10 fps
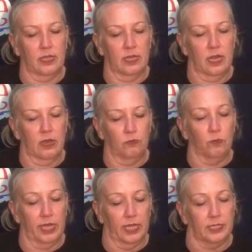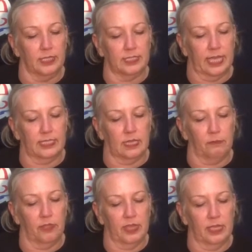widths, like some
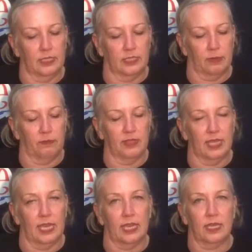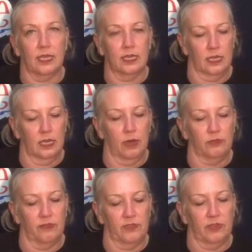thin, some thick, I
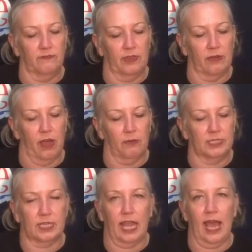wonder if you can figure out what's going to